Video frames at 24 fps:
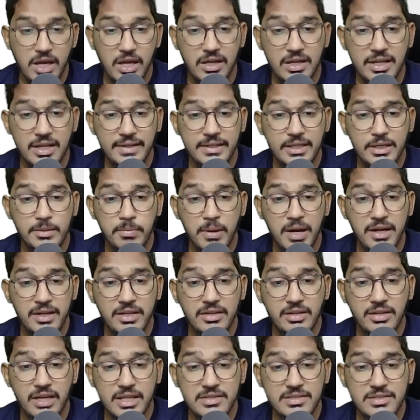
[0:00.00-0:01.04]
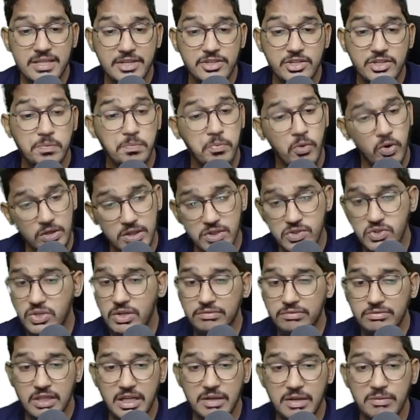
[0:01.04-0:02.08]
Related party transaction policy
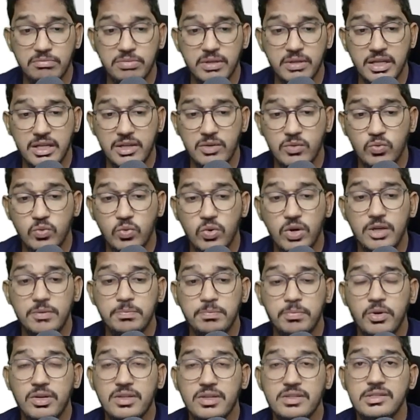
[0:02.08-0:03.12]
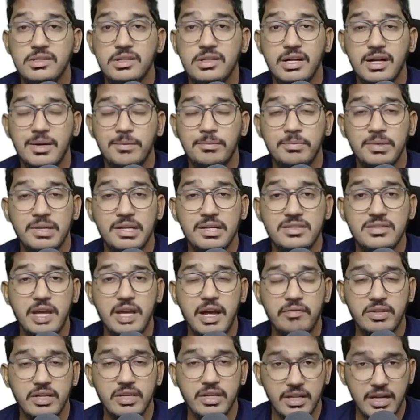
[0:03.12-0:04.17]
of the company, what policy the company is
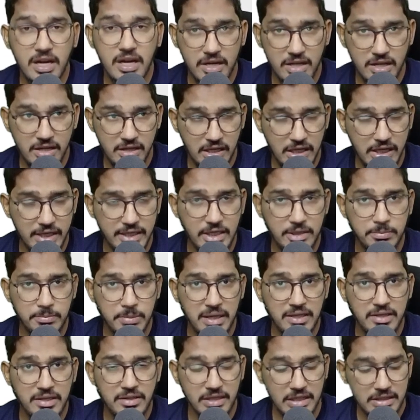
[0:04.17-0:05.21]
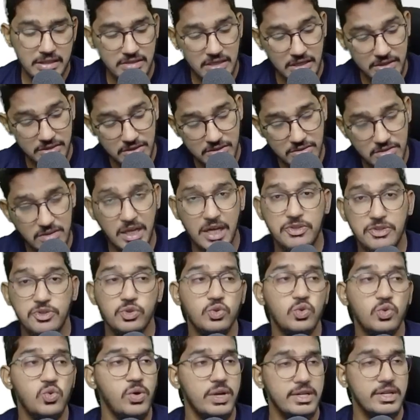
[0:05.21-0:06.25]
having regarding related party transactions, that
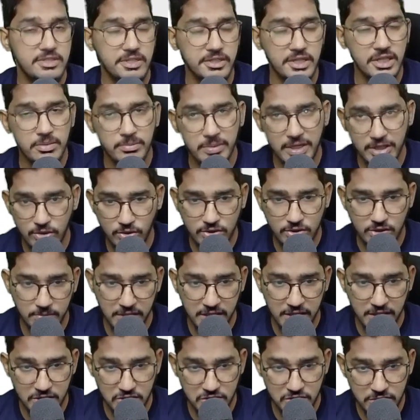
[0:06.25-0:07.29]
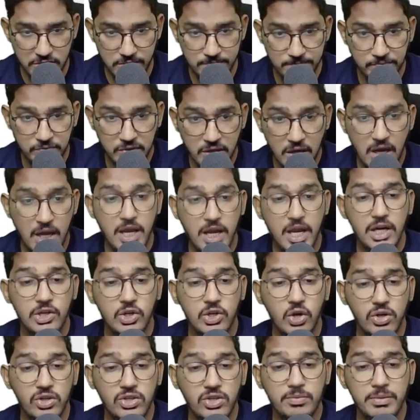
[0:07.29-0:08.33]
should go and sit in my documentation.
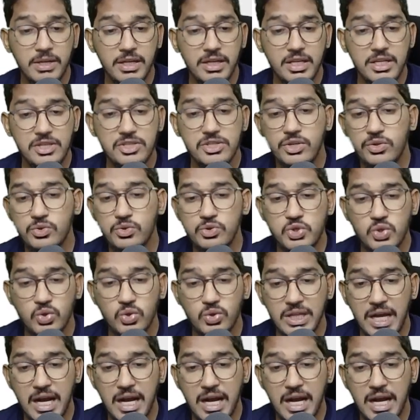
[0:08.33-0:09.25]
Documentation to show